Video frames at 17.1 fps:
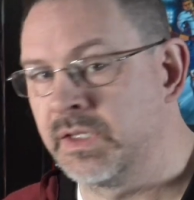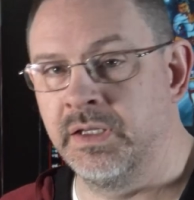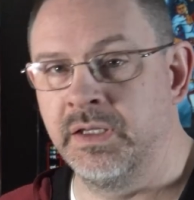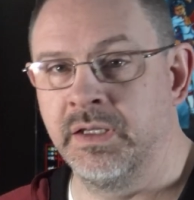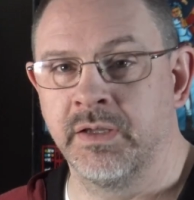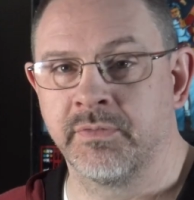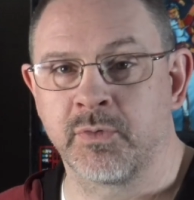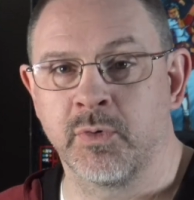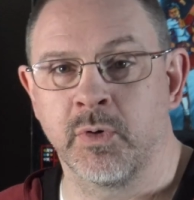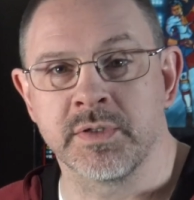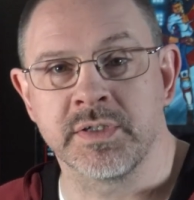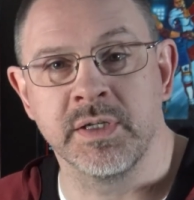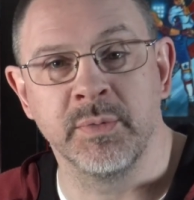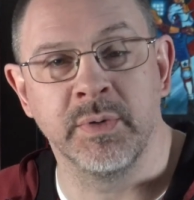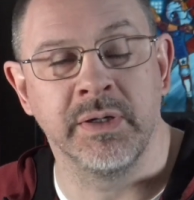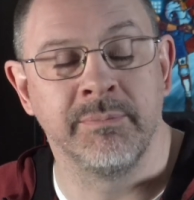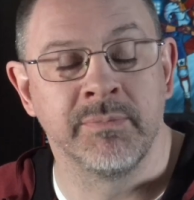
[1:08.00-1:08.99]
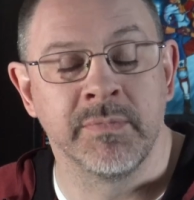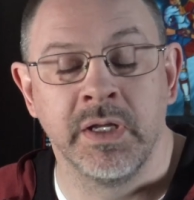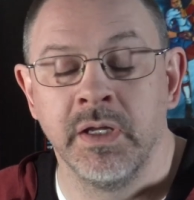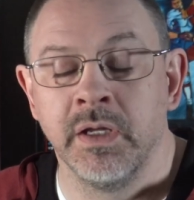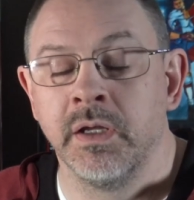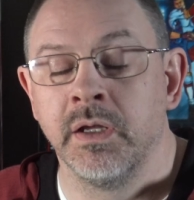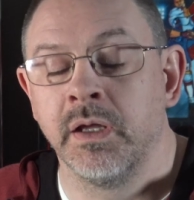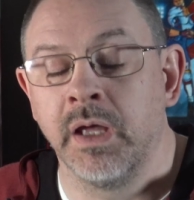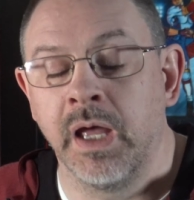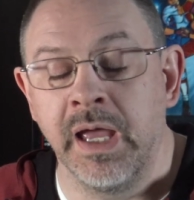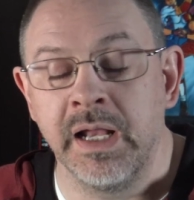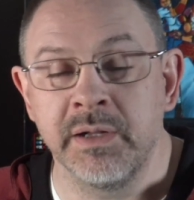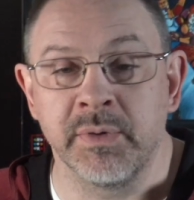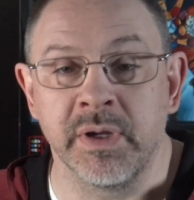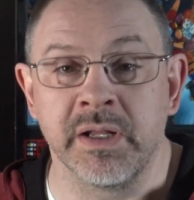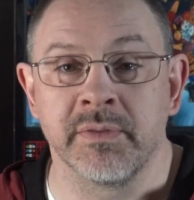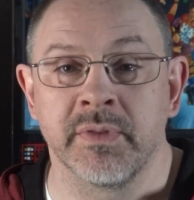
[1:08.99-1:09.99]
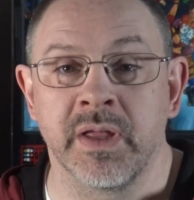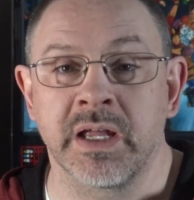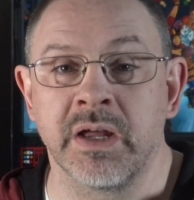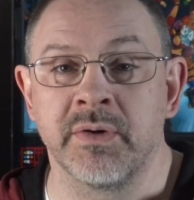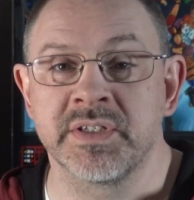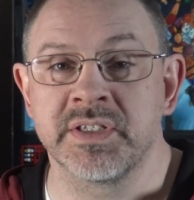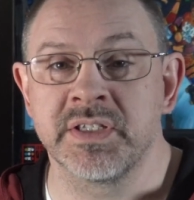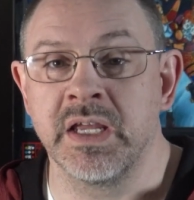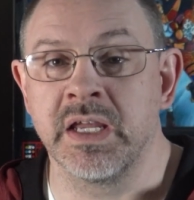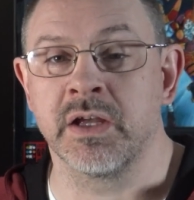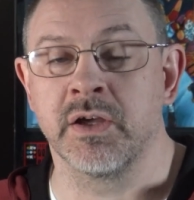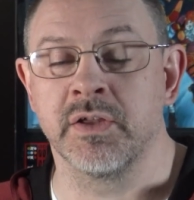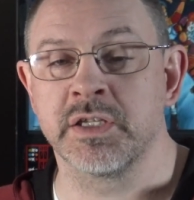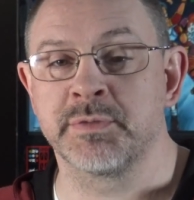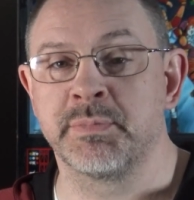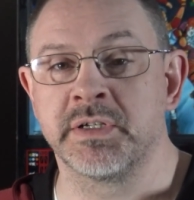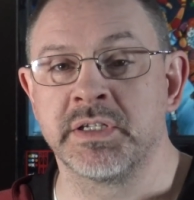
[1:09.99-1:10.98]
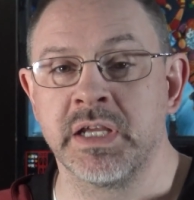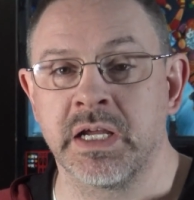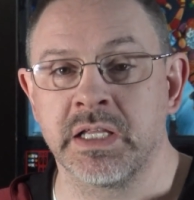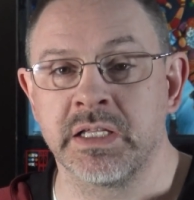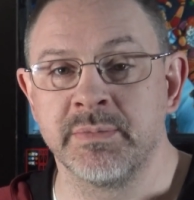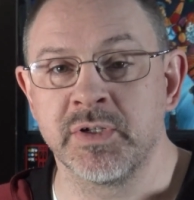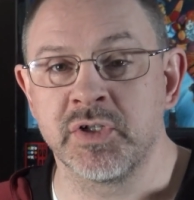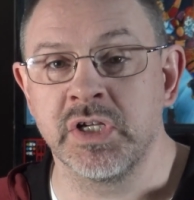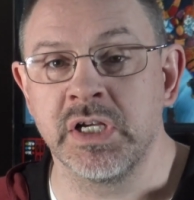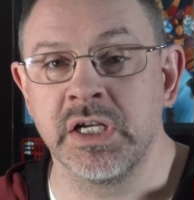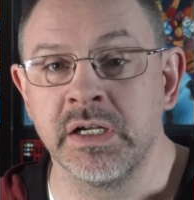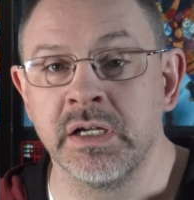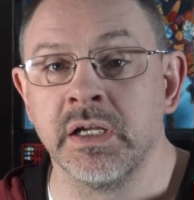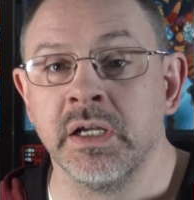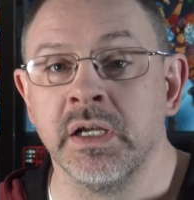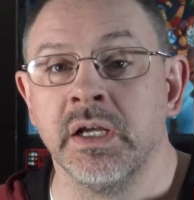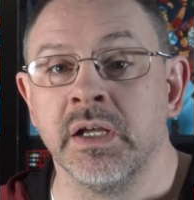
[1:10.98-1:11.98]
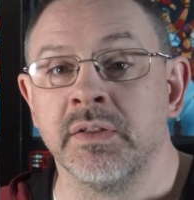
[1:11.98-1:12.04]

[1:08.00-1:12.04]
Yeah, of course he will. Anyway, like I was saying, on this particular machine,